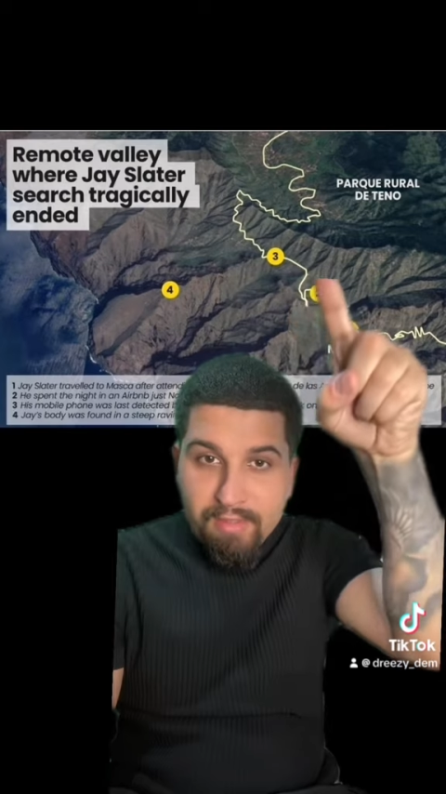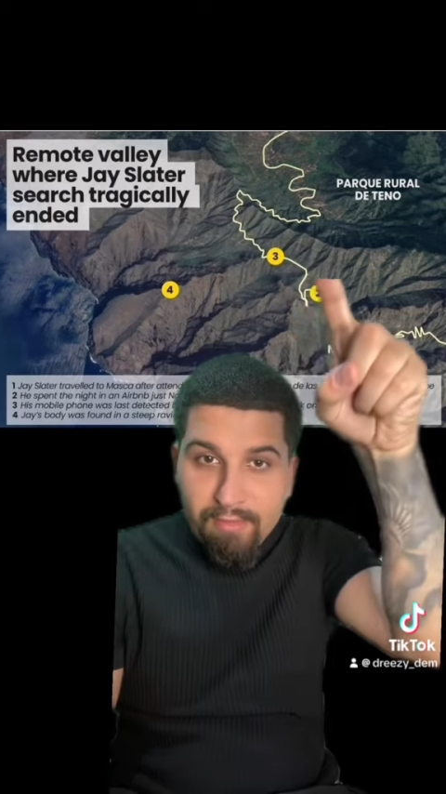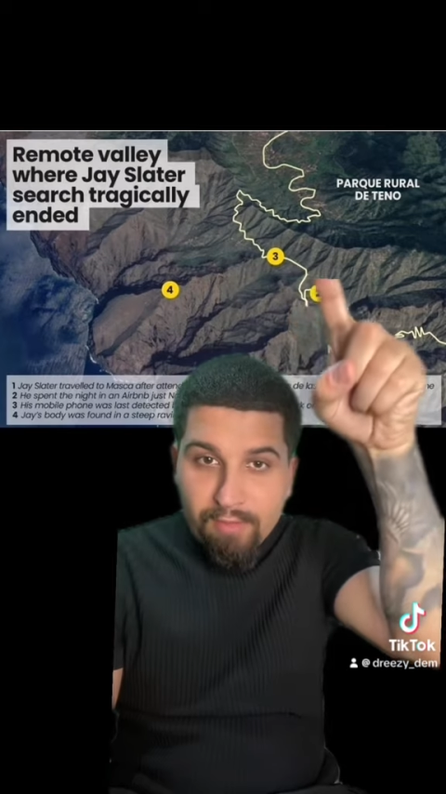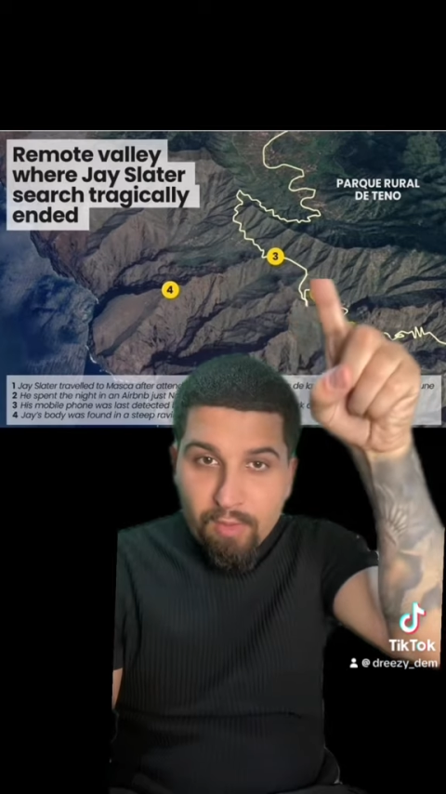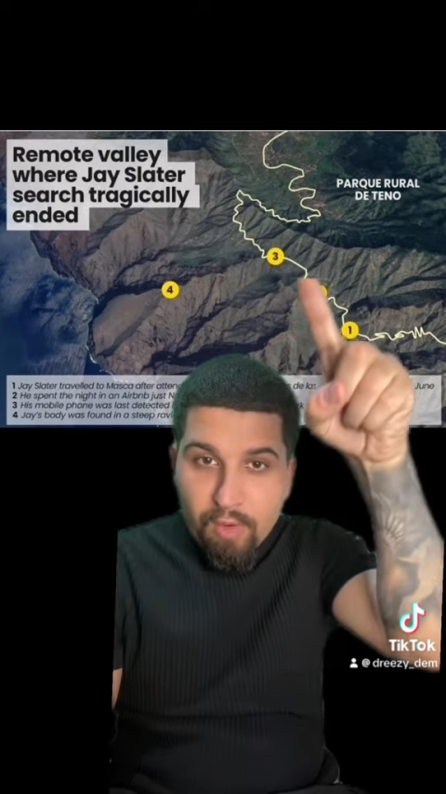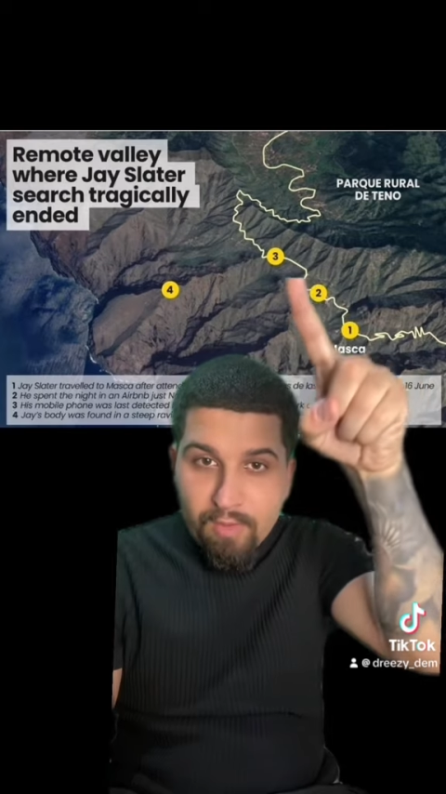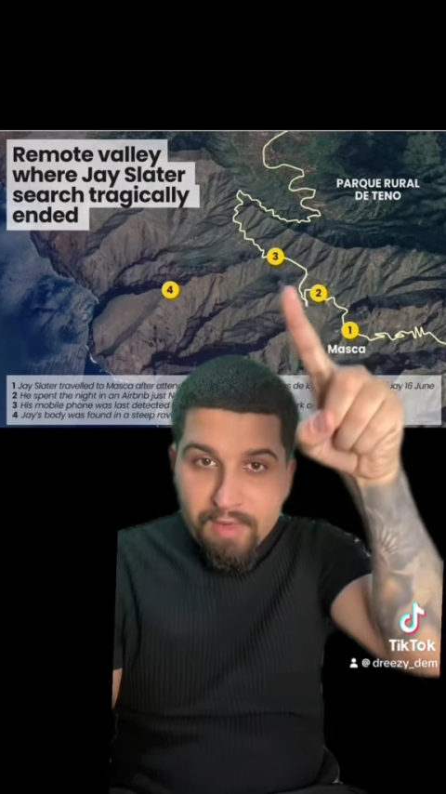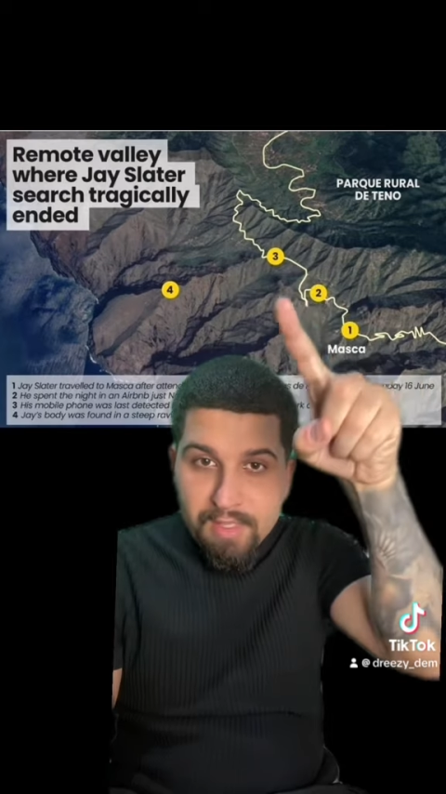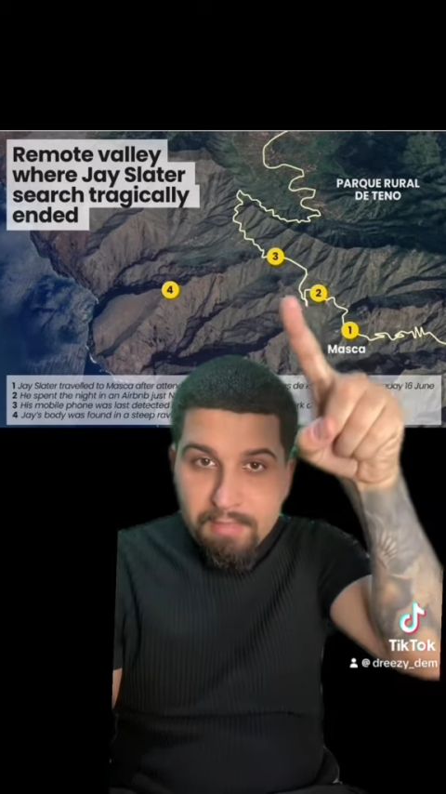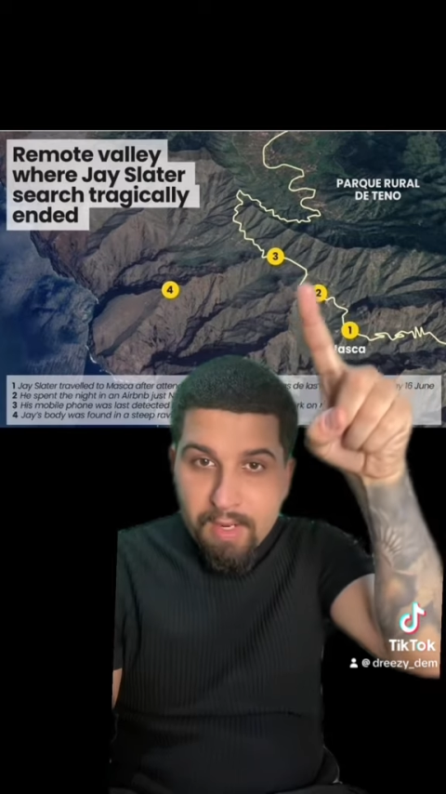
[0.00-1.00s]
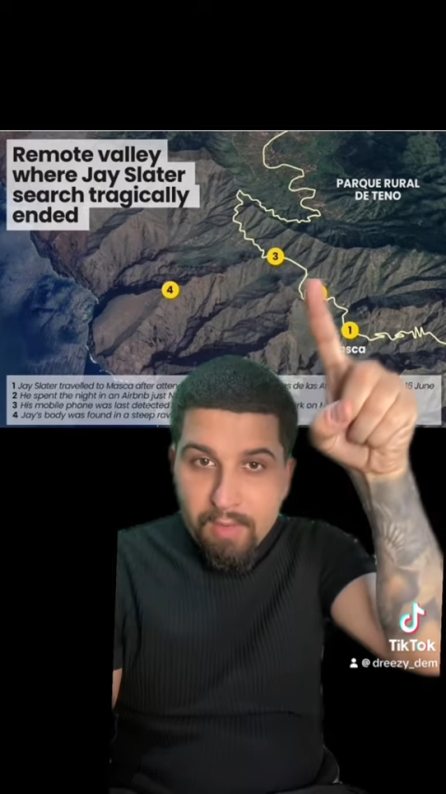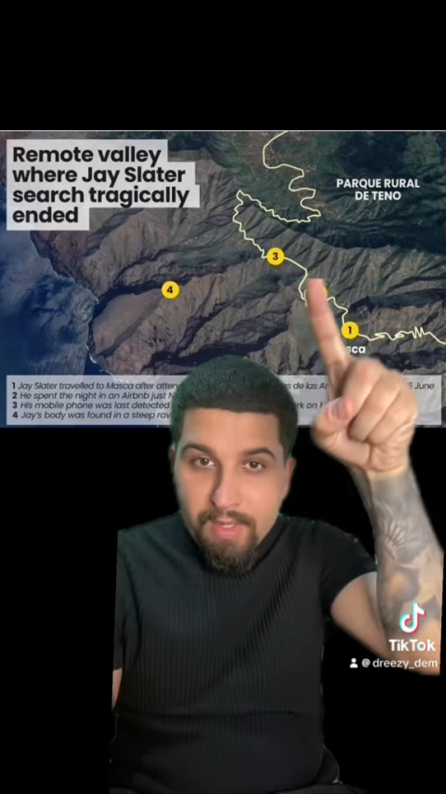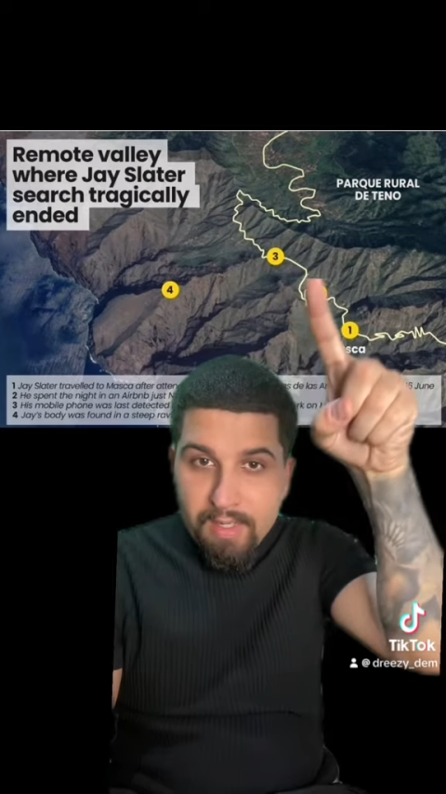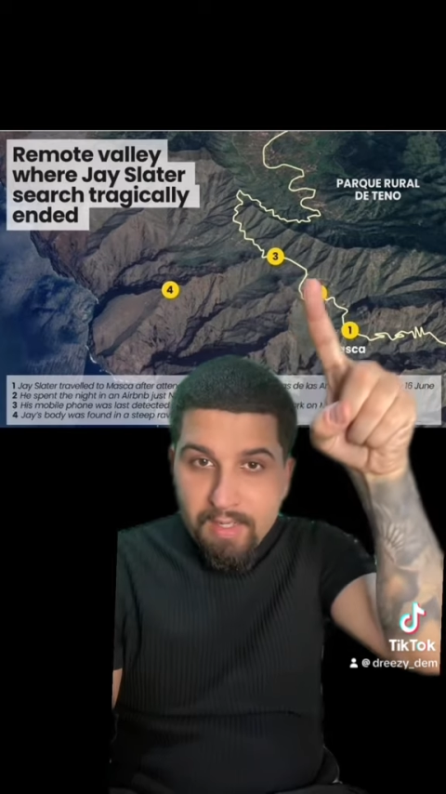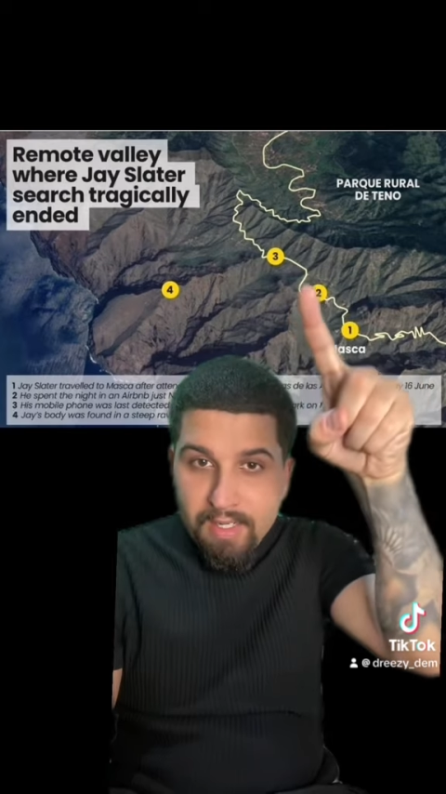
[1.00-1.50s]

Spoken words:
it flew over this mountain